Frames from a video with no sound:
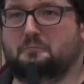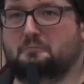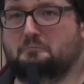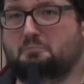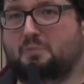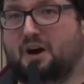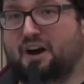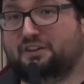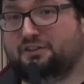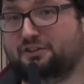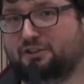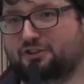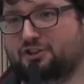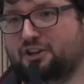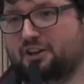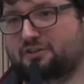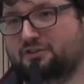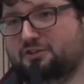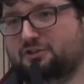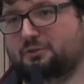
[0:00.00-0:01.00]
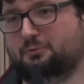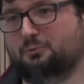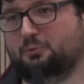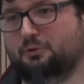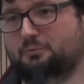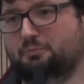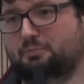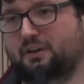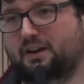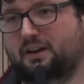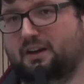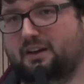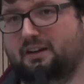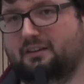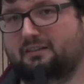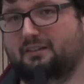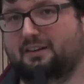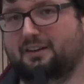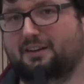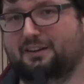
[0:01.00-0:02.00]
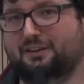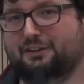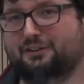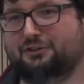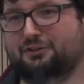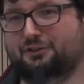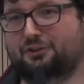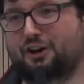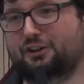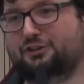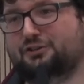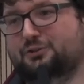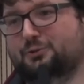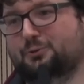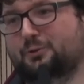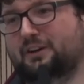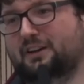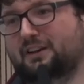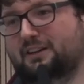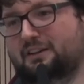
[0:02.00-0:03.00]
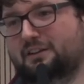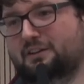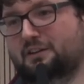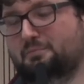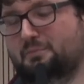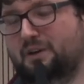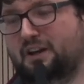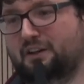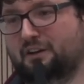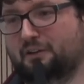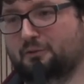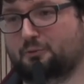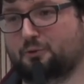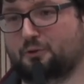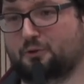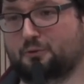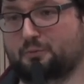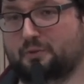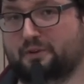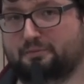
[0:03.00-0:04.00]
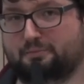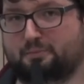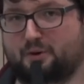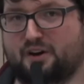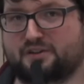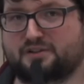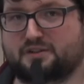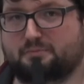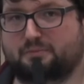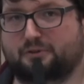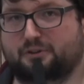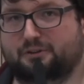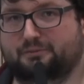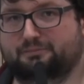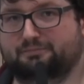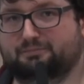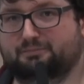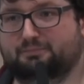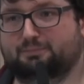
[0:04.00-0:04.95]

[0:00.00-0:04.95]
my suggestion would be not doing it in a meeting room if possible,